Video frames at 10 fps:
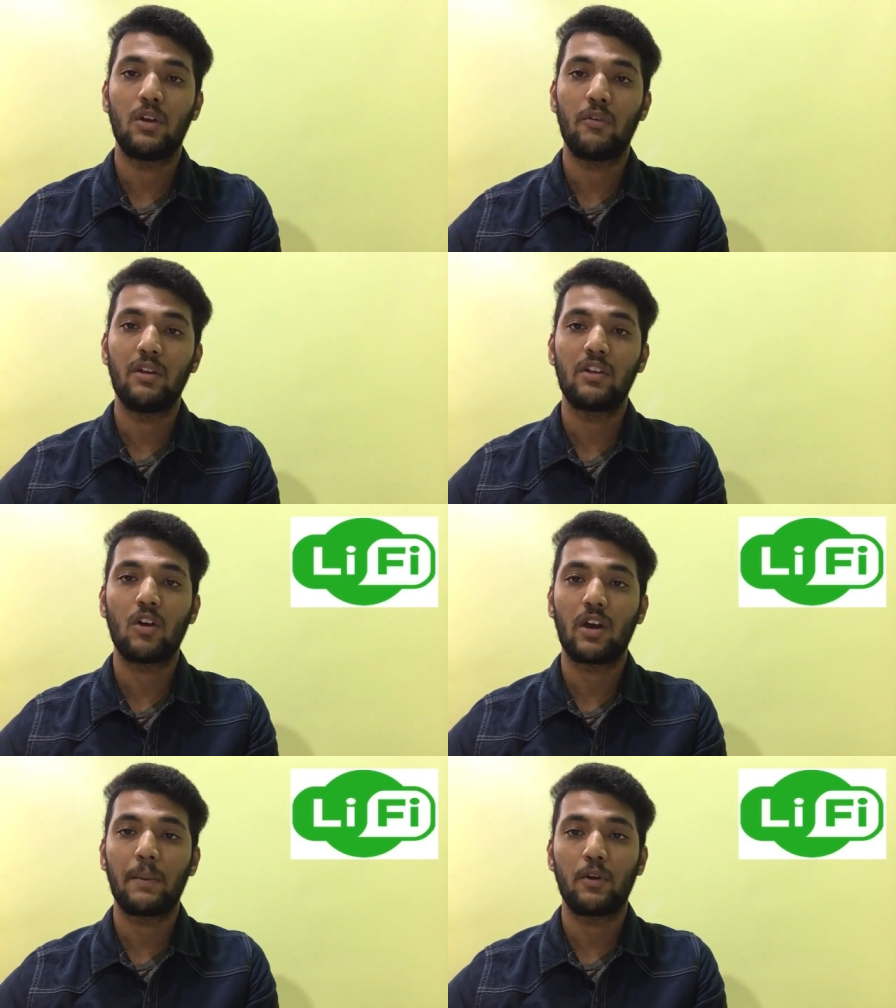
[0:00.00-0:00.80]
now we'll
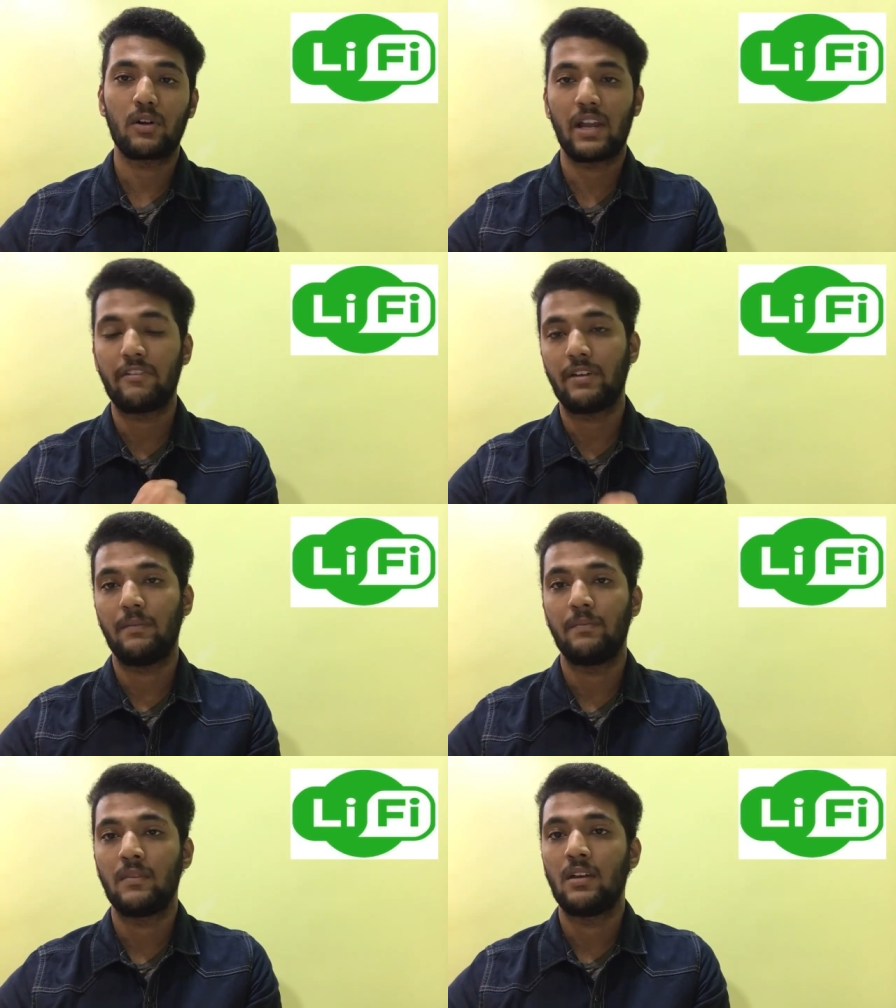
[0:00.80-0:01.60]
talk about Li-Fi.
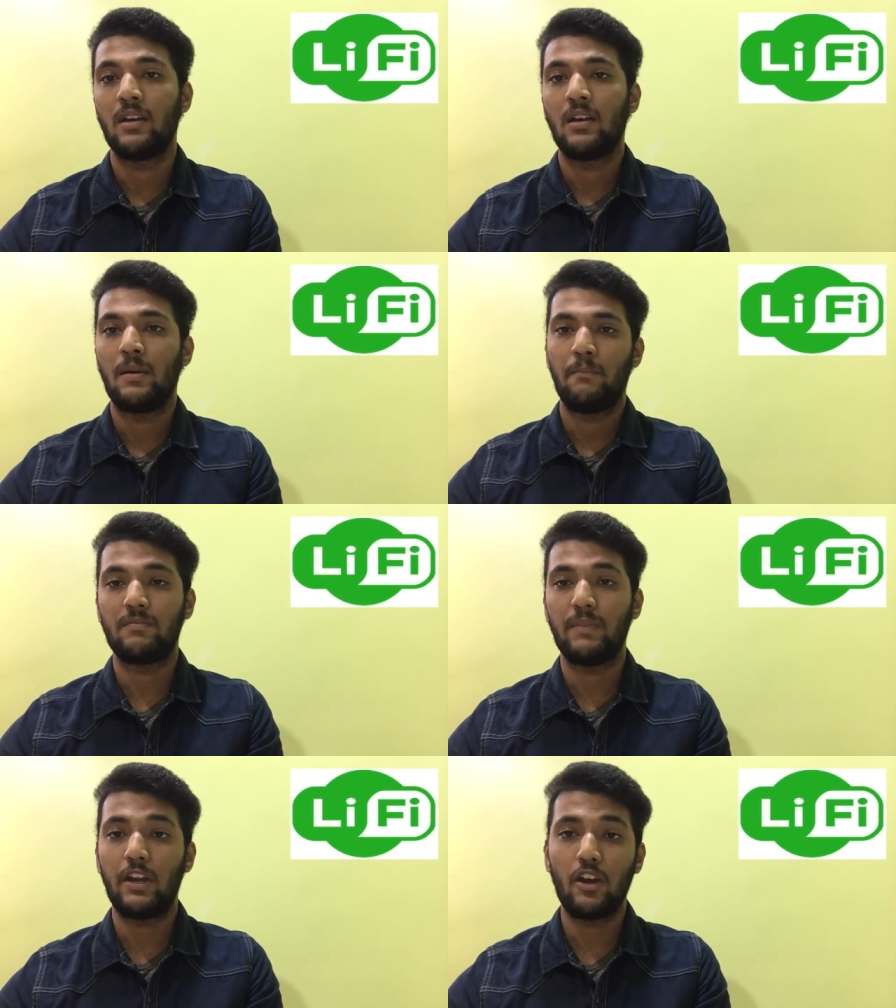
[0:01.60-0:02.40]

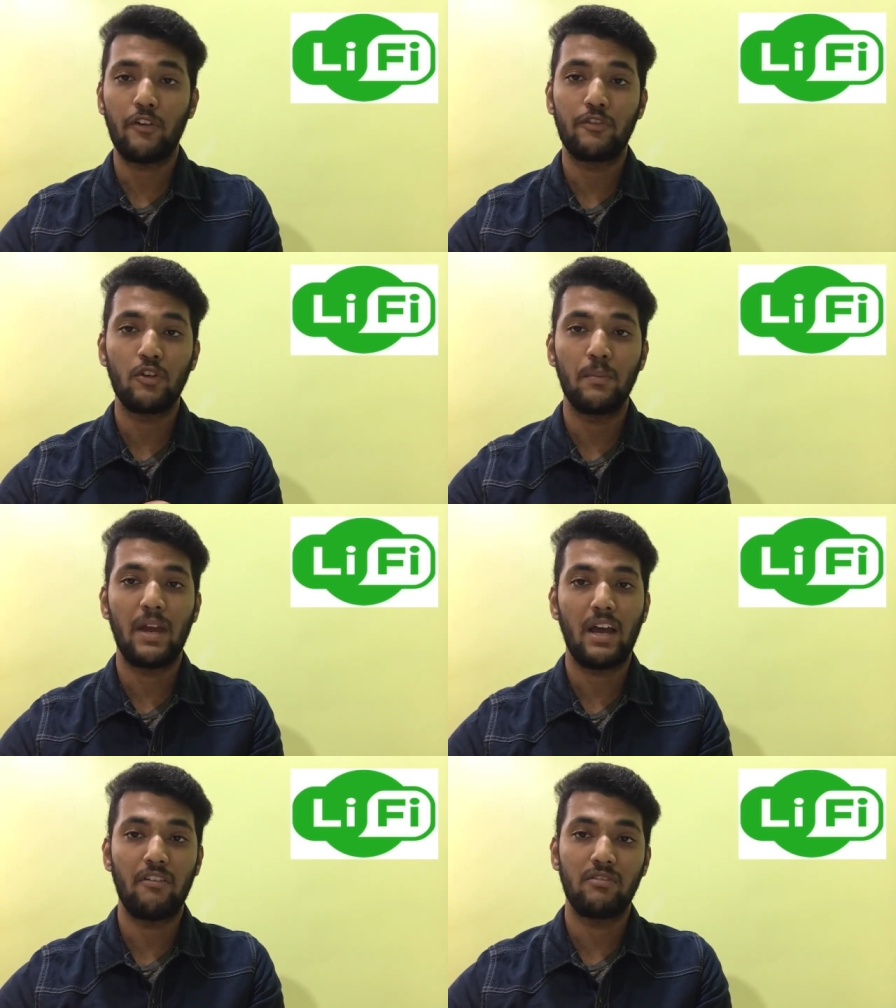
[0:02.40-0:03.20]
Many of you may
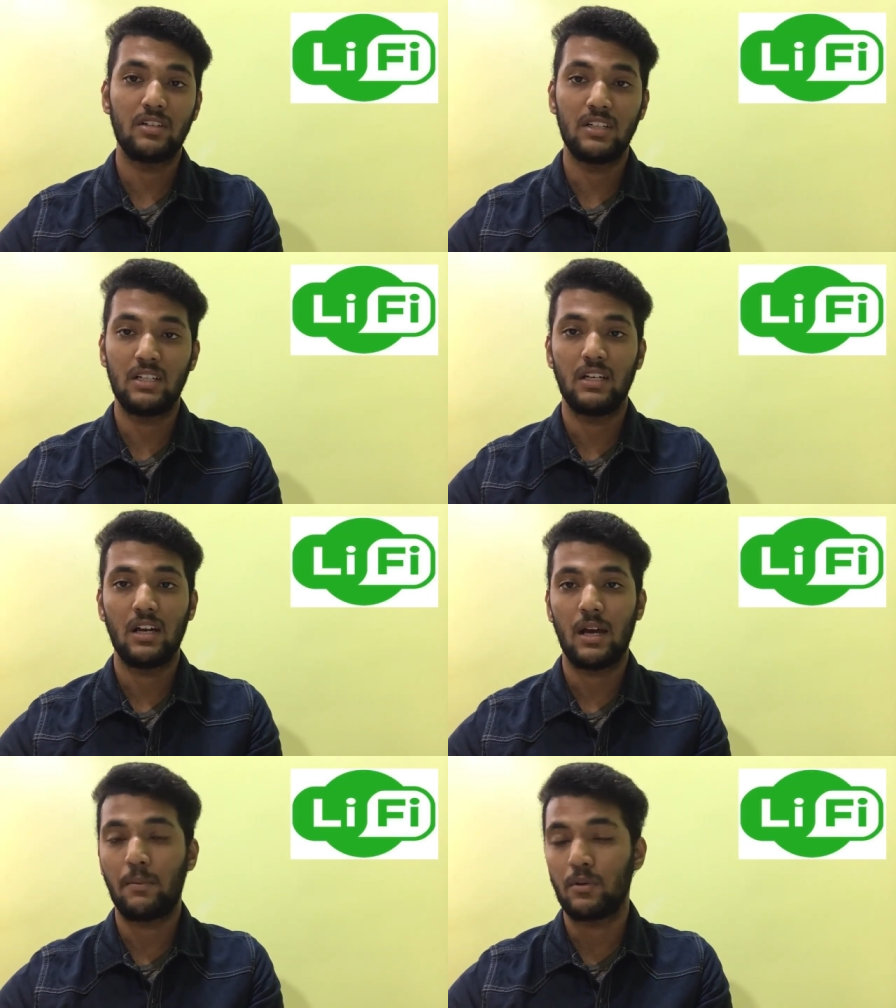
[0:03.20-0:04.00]
have heard
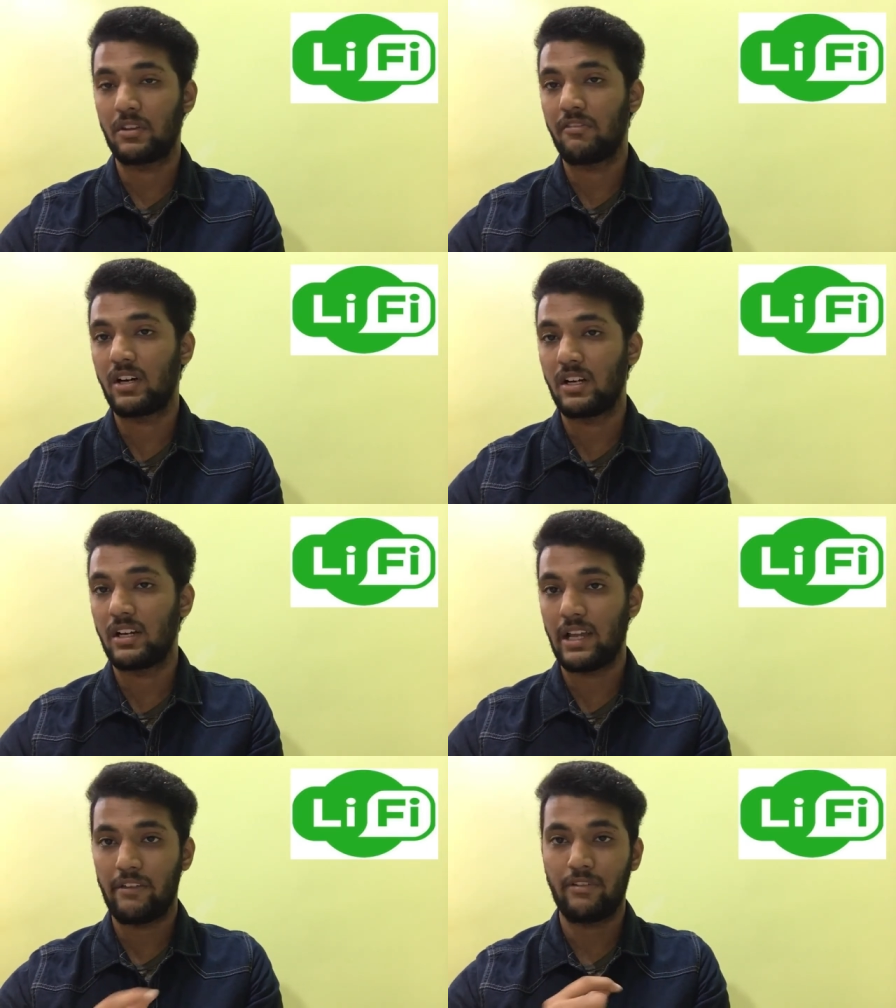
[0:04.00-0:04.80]
about the word
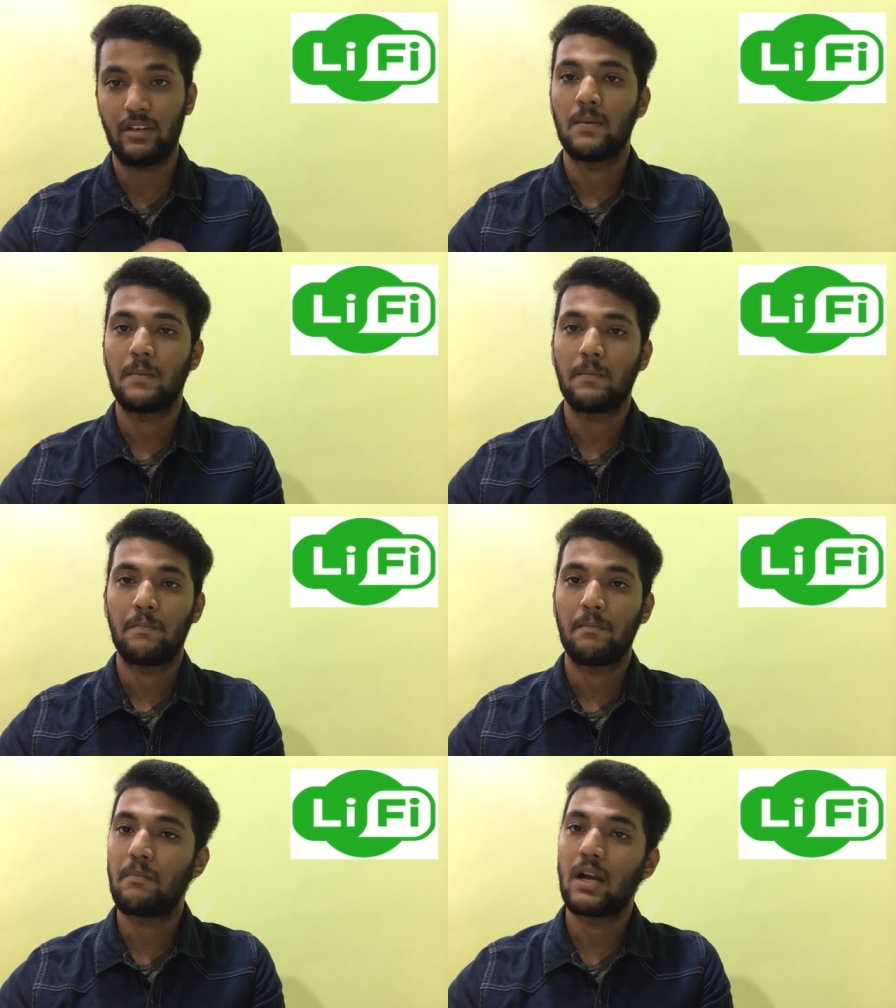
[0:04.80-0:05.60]
Li-Fi,
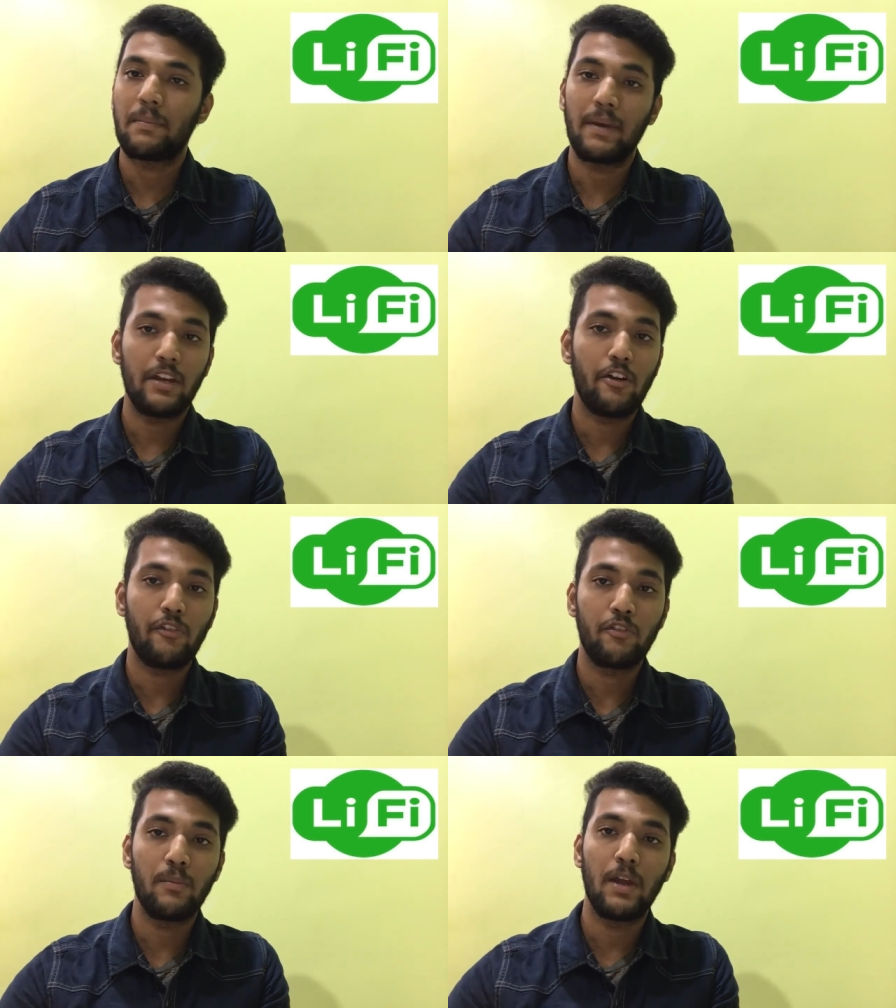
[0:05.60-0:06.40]
but many
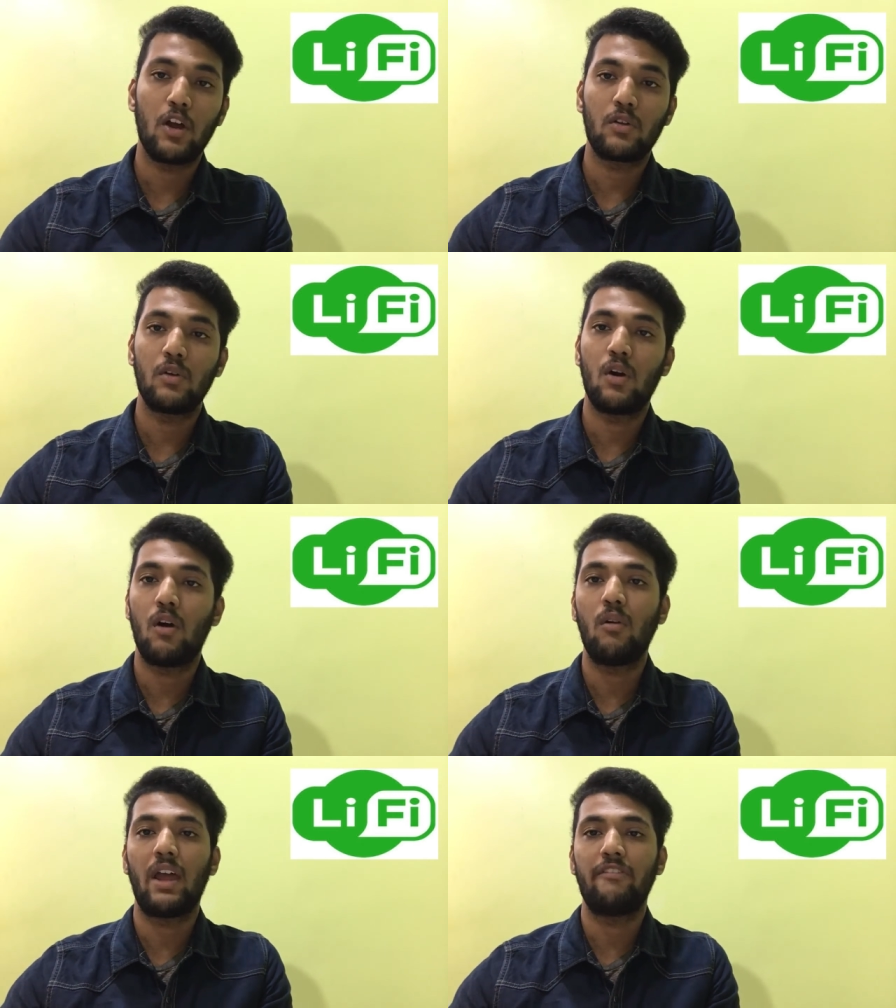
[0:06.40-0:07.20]
of you may not know
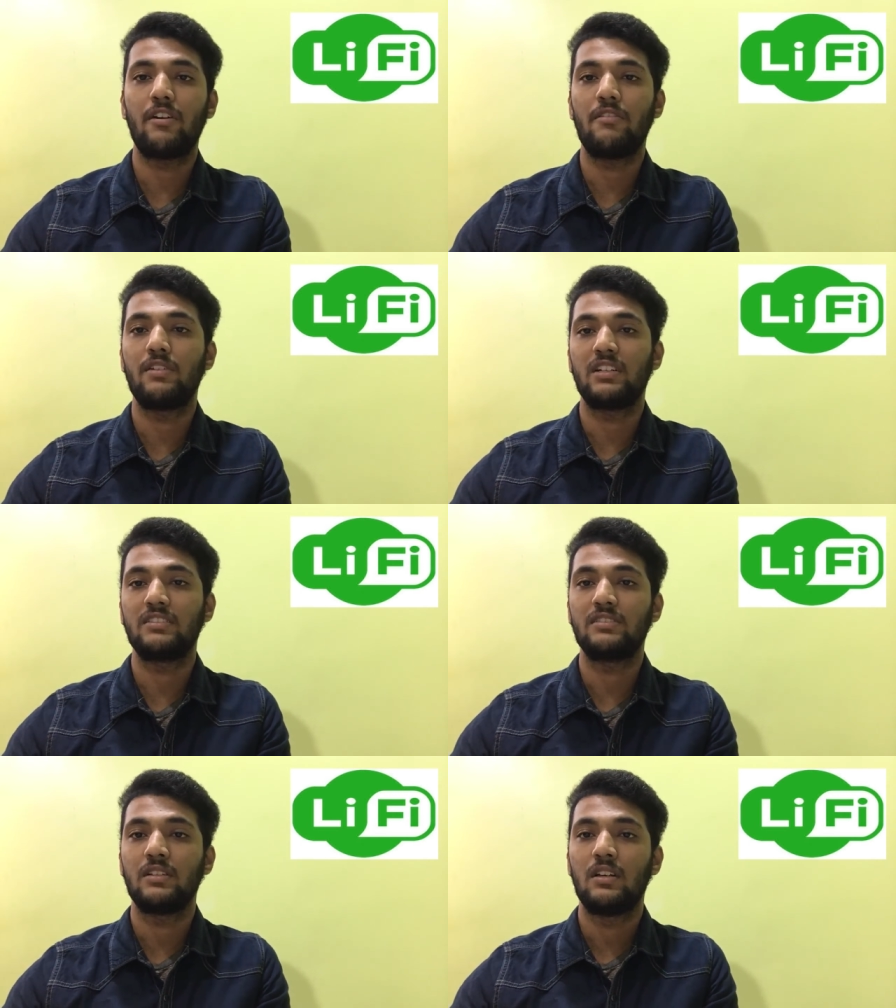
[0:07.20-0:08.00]
how Li-Fi works.